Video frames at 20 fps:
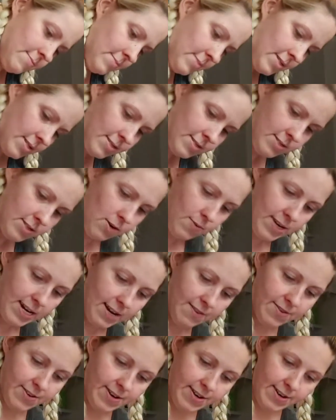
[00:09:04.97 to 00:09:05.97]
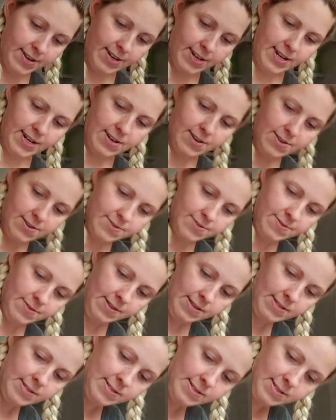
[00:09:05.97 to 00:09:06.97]
right? So whatever, you
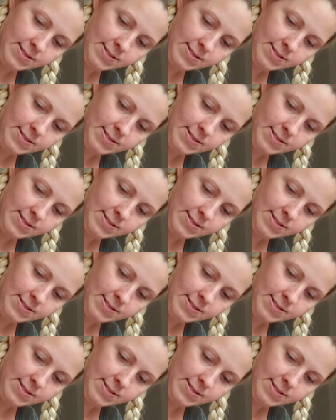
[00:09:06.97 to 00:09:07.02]
know?